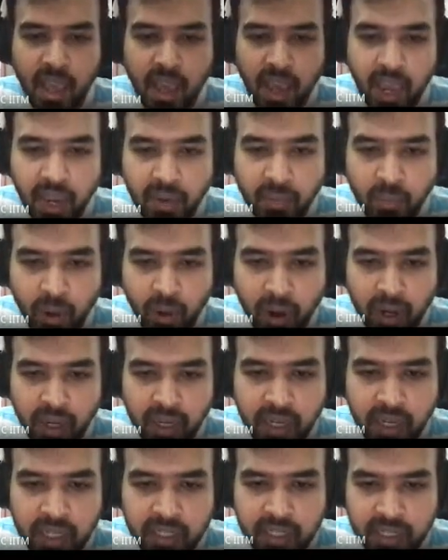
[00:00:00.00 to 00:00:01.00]
And what
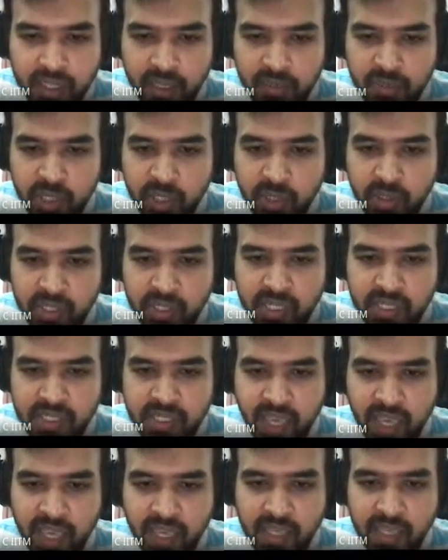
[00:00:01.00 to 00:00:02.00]
the substitution is
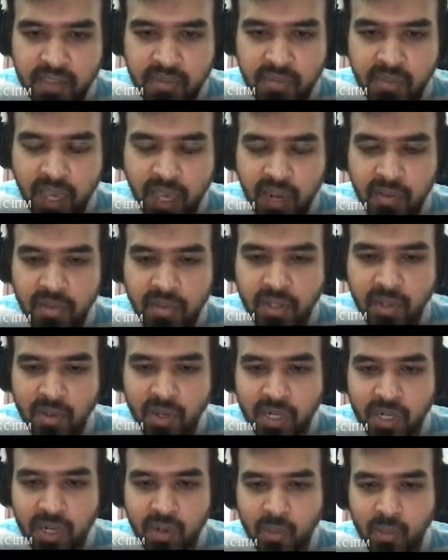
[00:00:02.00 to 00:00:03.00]
saying is wherever you
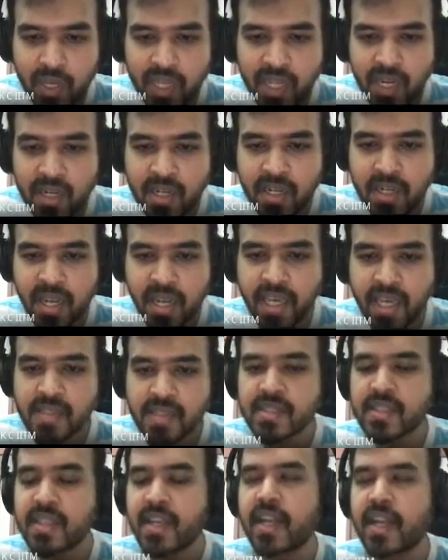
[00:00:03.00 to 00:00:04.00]
return y, return
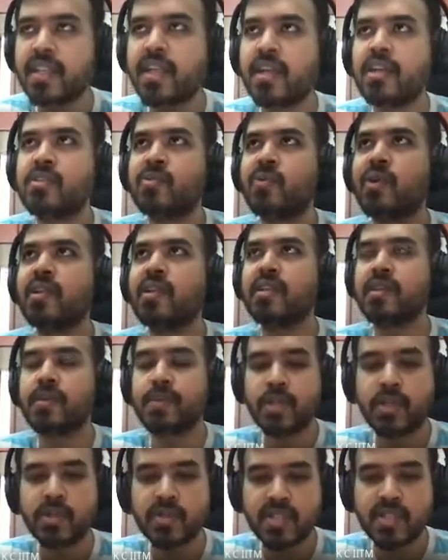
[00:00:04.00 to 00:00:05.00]
x, right? That is what the
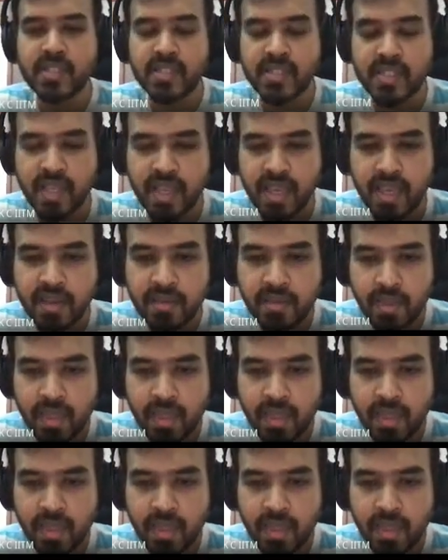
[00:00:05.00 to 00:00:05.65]
substitution is saying.